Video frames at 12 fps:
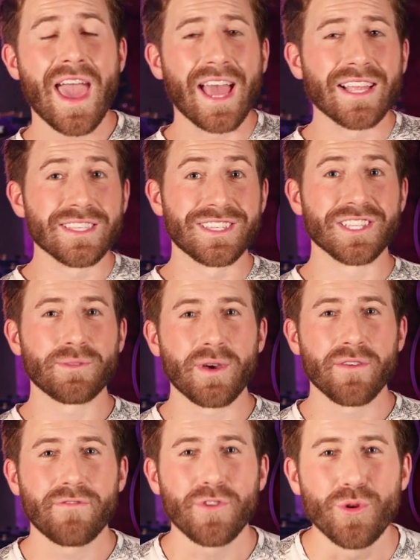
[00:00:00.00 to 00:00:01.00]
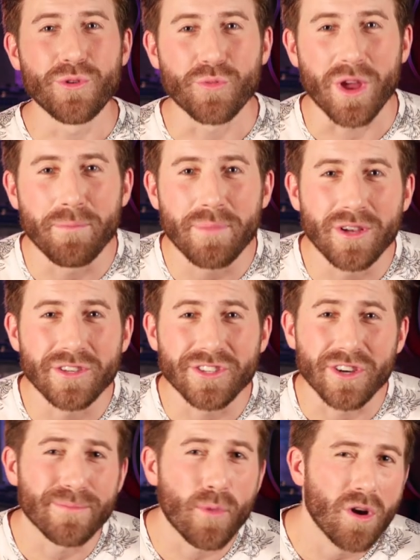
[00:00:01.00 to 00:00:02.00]
And since my food and rent
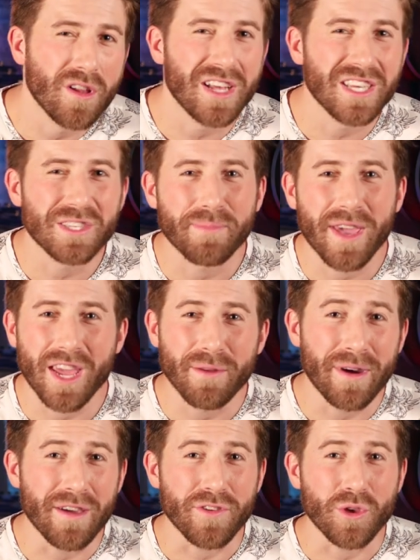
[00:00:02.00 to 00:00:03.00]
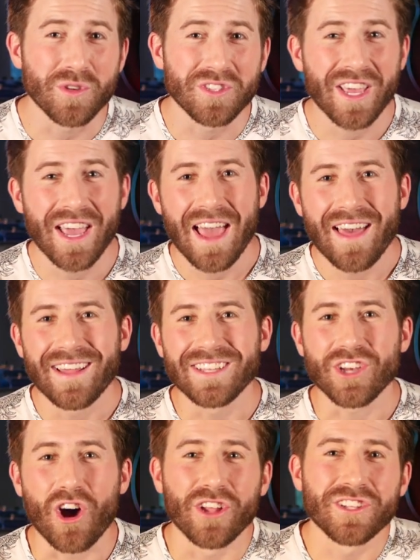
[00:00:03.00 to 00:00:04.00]
bills are more or less paid by views,
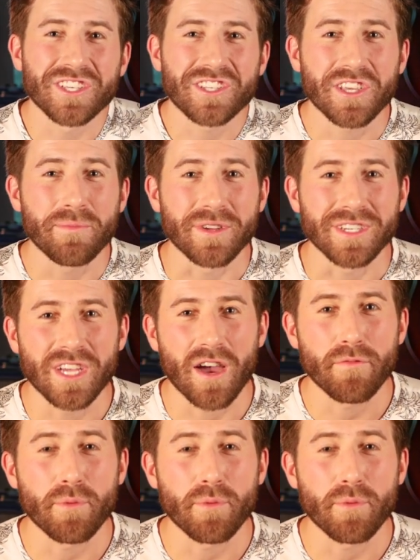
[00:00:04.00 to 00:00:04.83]
that's honestly been tough